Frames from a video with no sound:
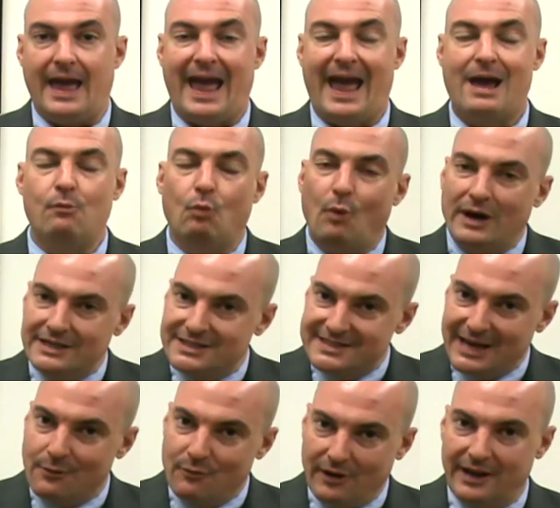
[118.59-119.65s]
And once
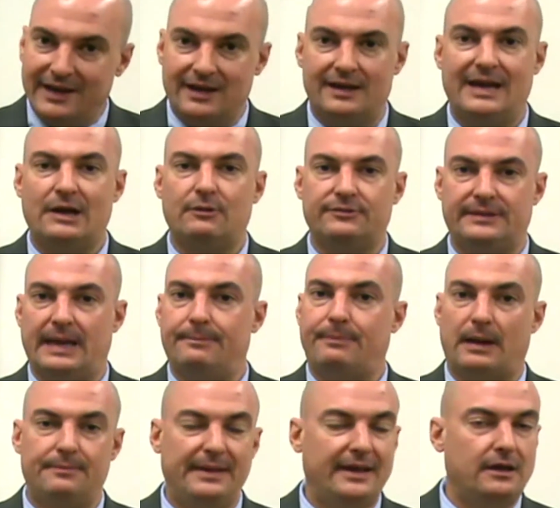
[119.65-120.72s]
they really connect with that,
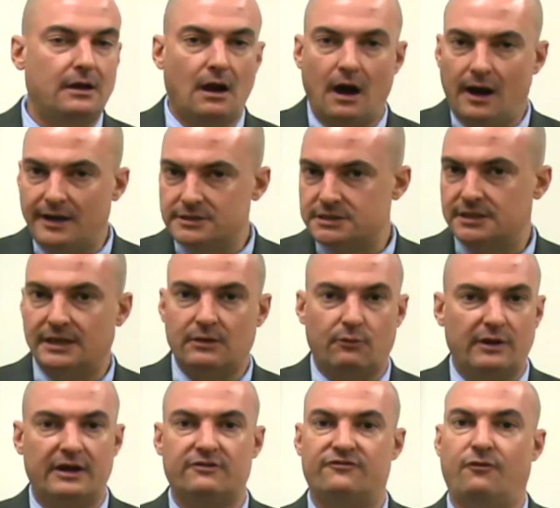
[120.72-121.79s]
by me constantly
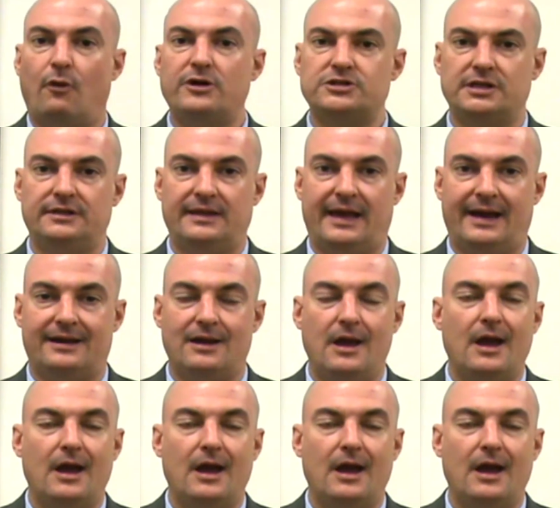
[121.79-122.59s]
reinforcing that,